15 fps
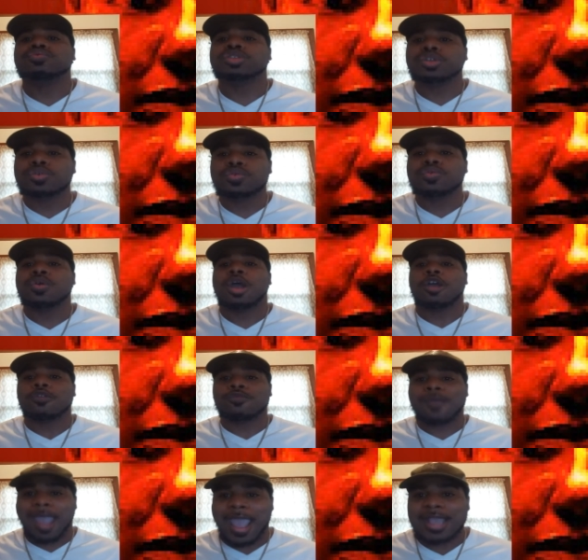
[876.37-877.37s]
do
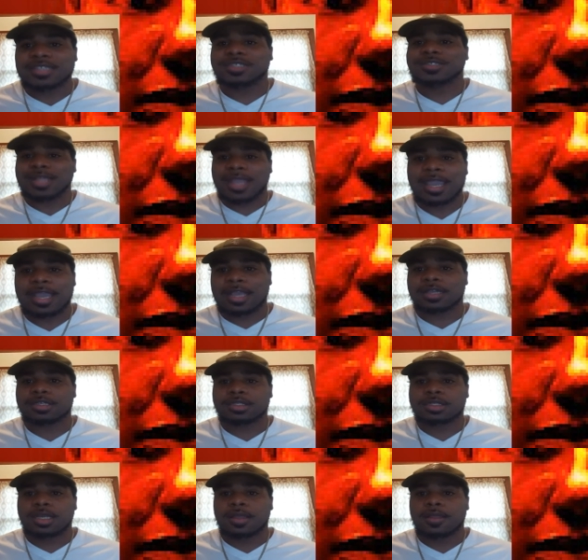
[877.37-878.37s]
rash
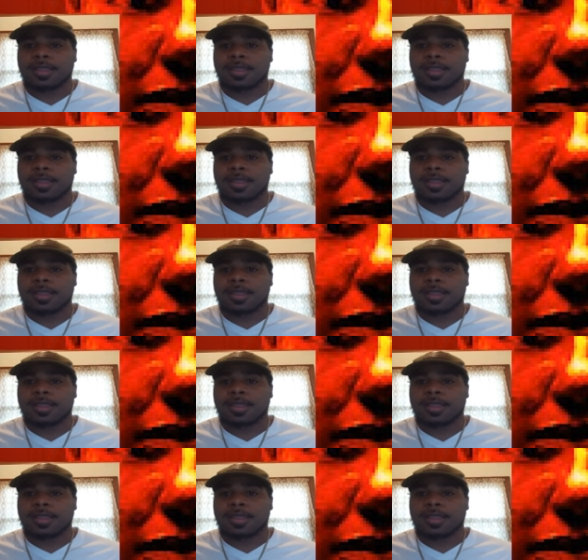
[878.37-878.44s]
things.